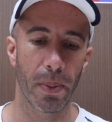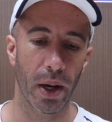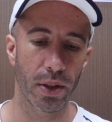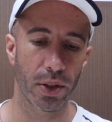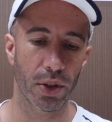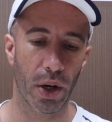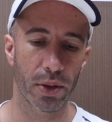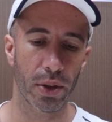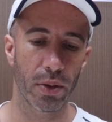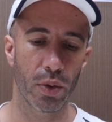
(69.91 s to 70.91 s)
I
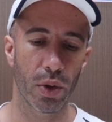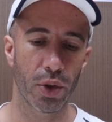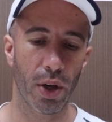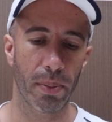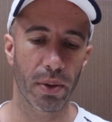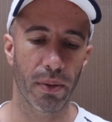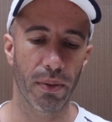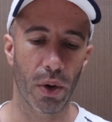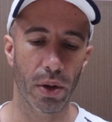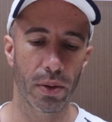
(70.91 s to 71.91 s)
start in the chapter
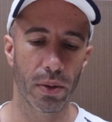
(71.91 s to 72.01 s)
4,